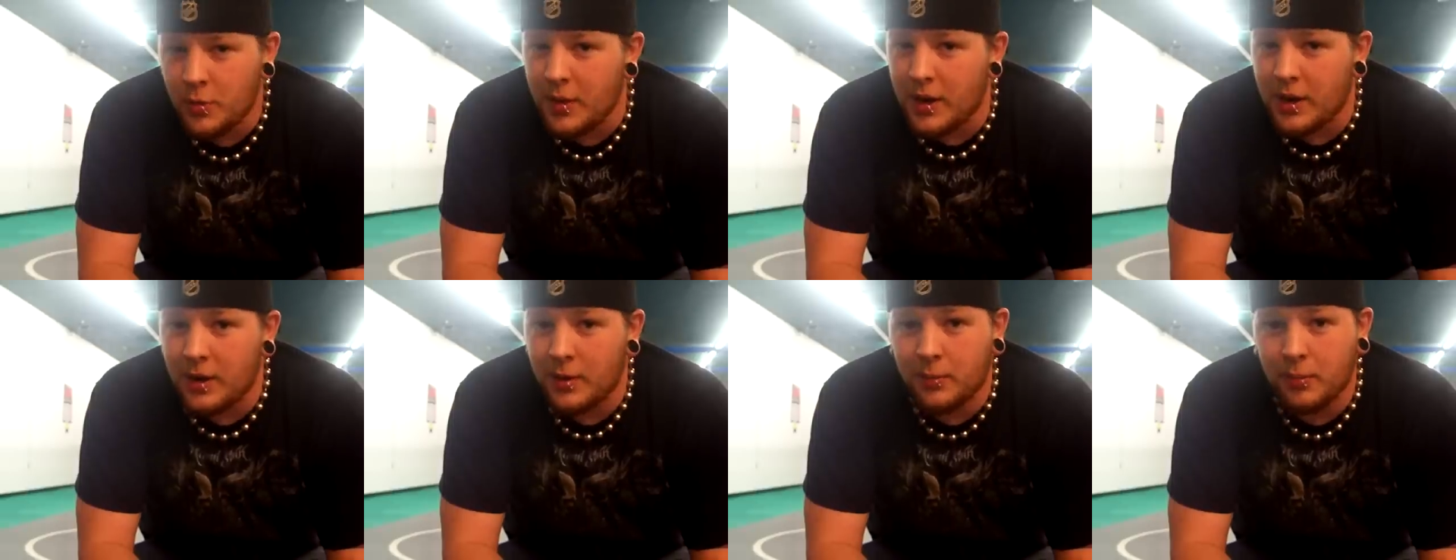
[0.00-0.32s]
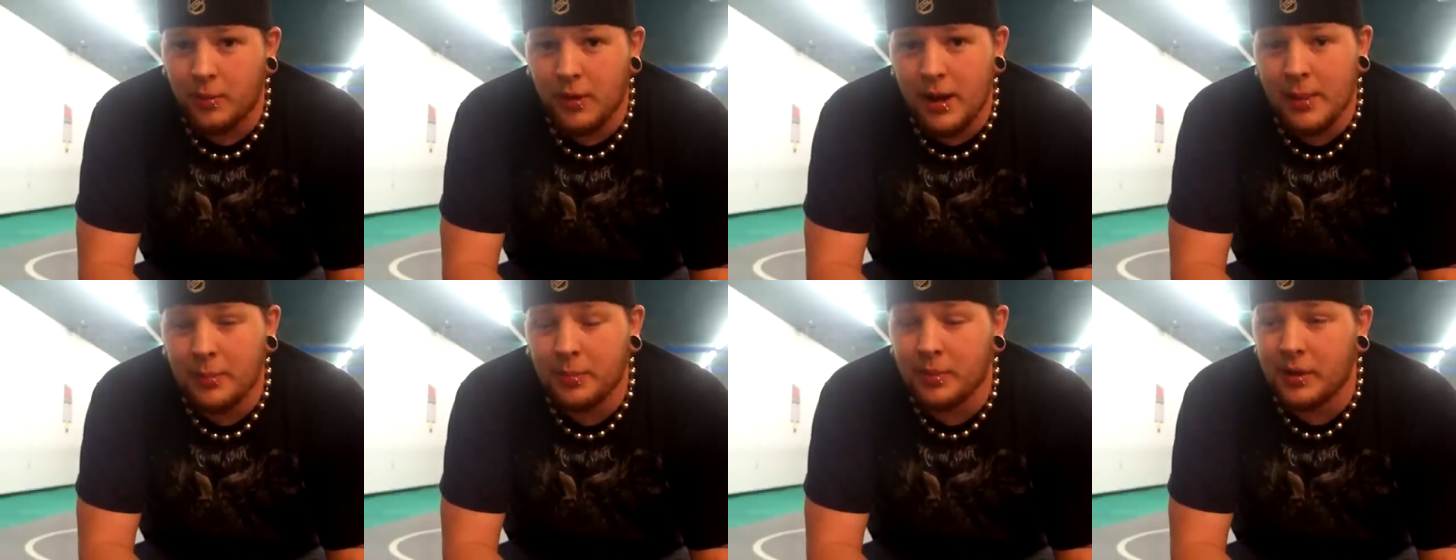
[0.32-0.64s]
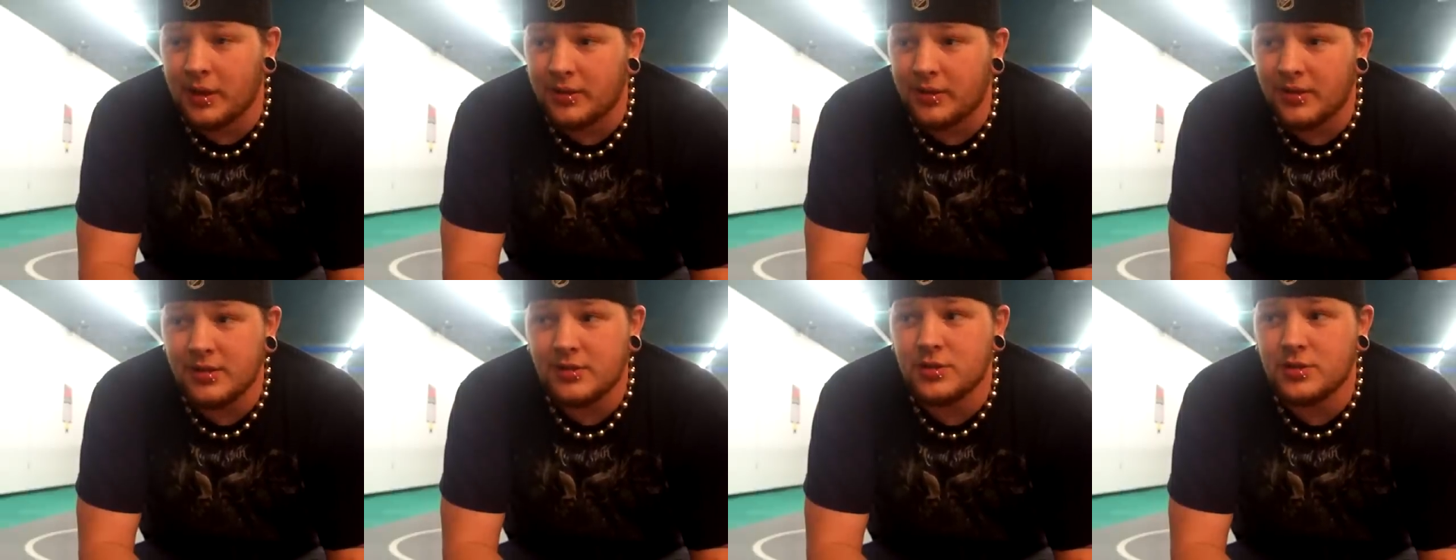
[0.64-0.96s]
better prep
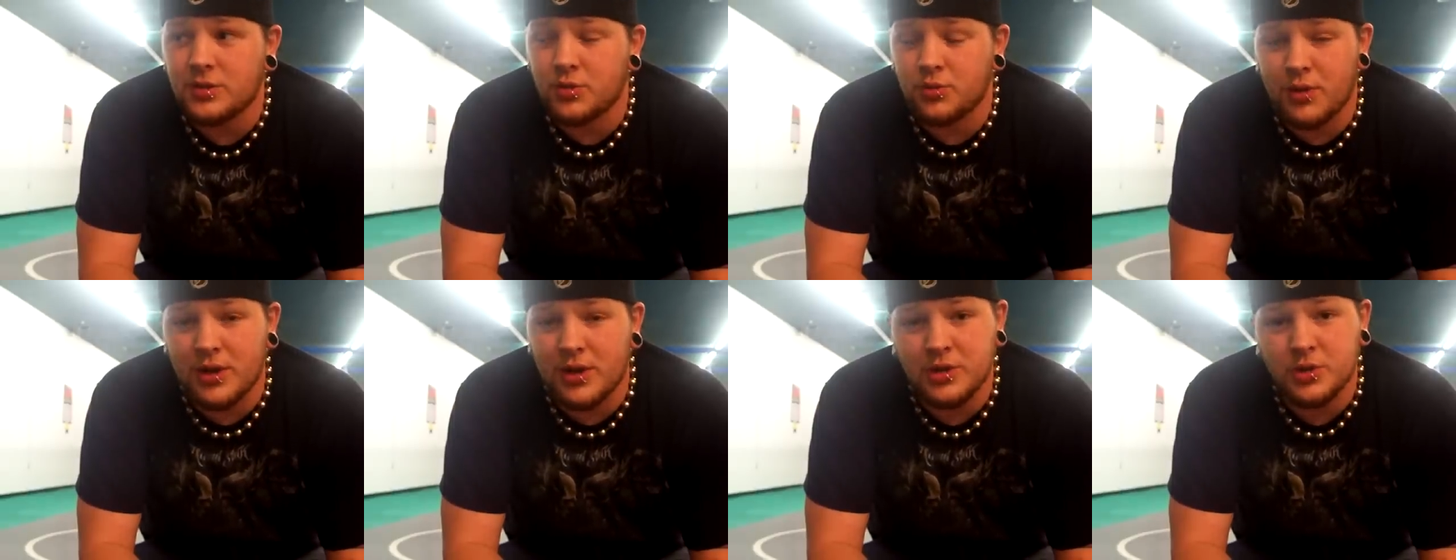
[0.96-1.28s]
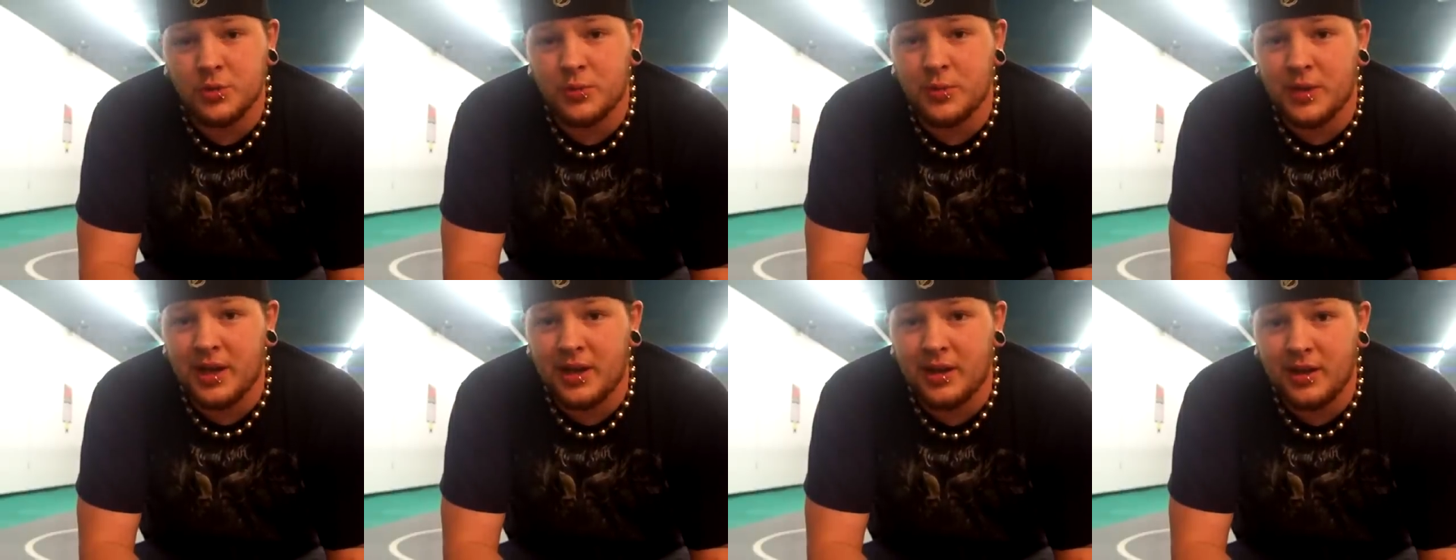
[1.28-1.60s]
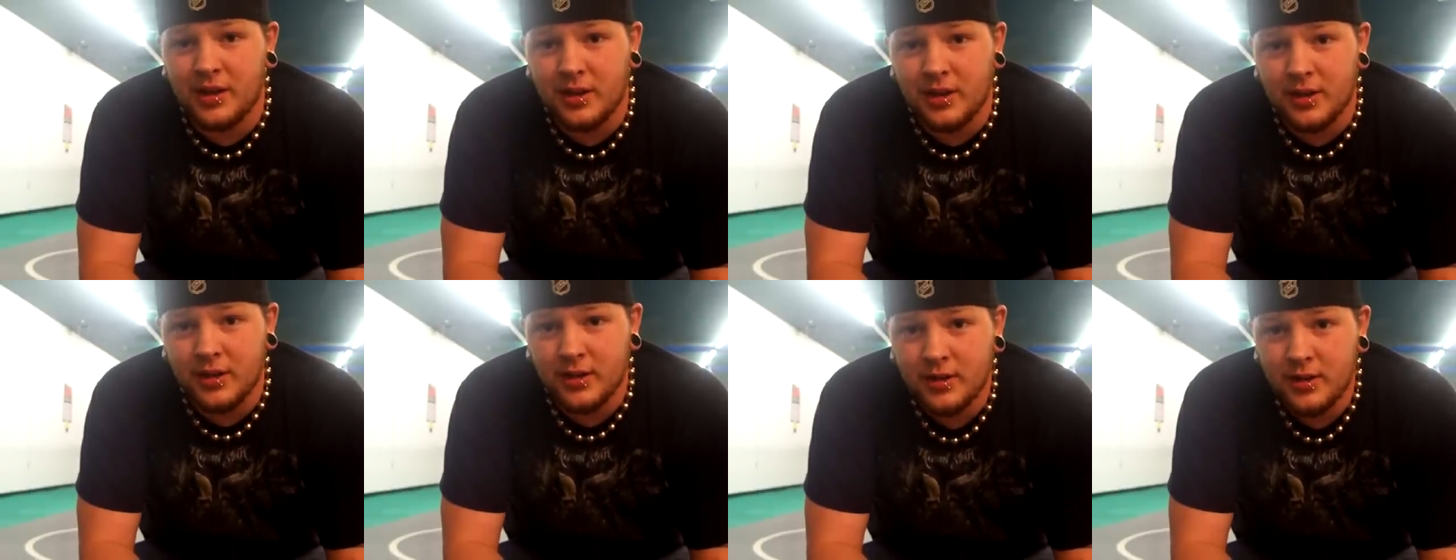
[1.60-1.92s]
like this is
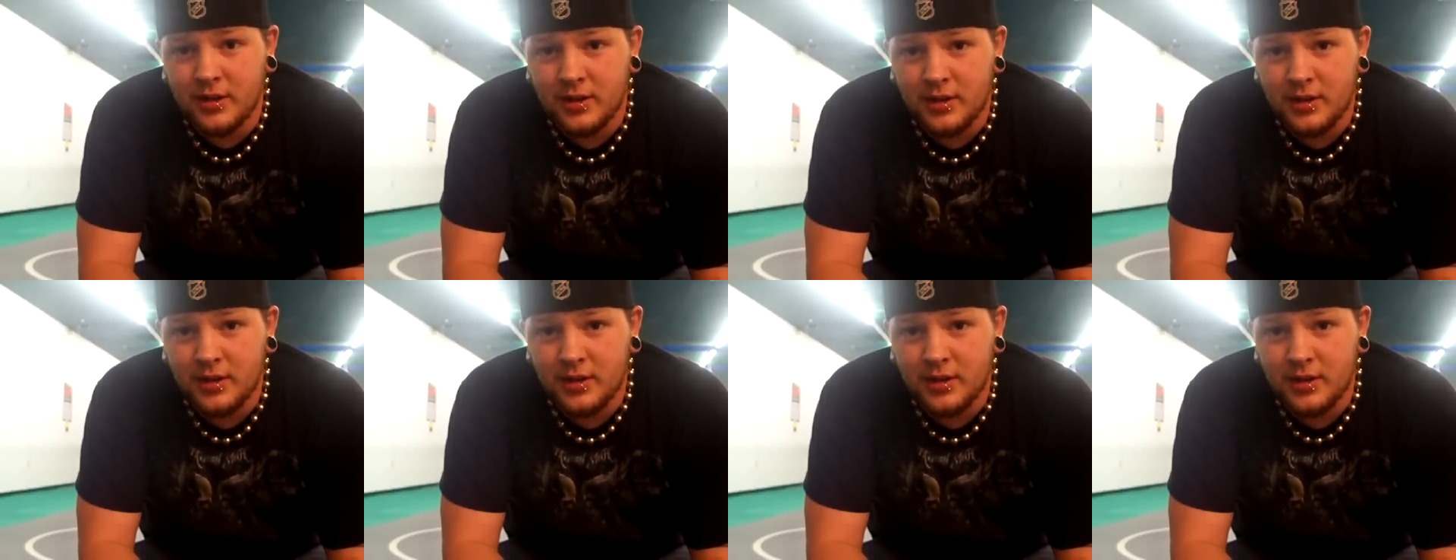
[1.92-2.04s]
WrestleMania.